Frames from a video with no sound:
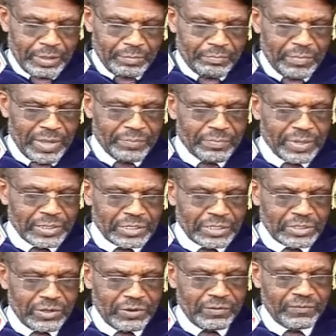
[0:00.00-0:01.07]

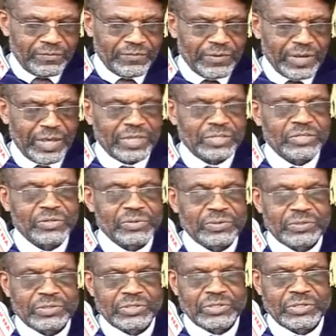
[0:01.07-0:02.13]
members of
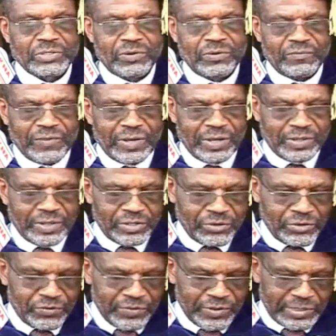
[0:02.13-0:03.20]
councils of
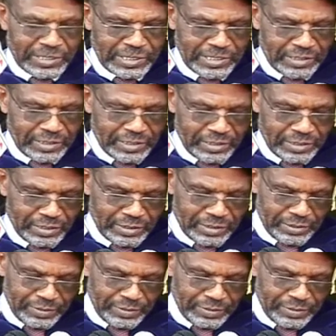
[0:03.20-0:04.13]
other universities,